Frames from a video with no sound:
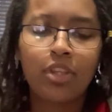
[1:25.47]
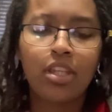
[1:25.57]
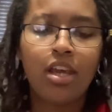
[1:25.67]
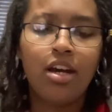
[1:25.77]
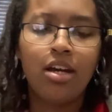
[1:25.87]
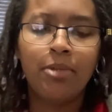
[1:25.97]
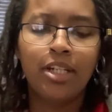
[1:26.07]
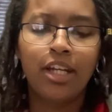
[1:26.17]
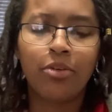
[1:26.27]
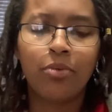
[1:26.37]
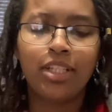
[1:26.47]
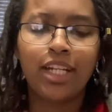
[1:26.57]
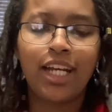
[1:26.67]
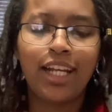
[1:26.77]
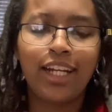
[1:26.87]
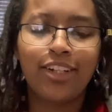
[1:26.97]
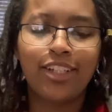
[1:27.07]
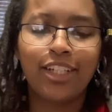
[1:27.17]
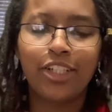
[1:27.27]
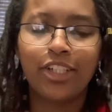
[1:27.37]
Another one that I like on
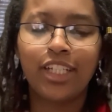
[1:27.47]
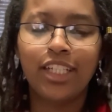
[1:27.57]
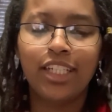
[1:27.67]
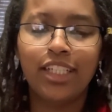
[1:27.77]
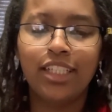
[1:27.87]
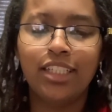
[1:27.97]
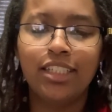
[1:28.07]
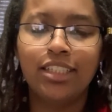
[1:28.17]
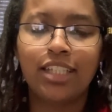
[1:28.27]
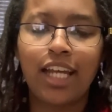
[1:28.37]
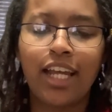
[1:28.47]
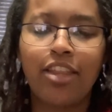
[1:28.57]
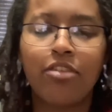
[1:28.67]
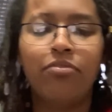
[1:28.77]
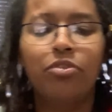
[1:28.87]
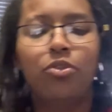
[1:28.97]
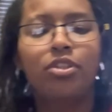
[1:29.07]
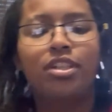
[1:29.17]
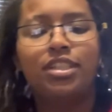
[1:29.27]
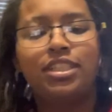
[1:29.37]
here is, I like the Fool
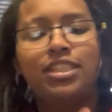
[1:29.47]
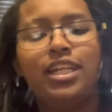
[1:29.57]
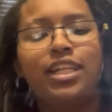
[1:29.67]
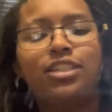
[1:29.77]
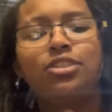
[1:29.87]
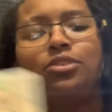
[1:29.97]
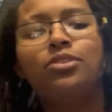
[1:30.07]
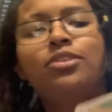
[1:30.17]
on this deck too.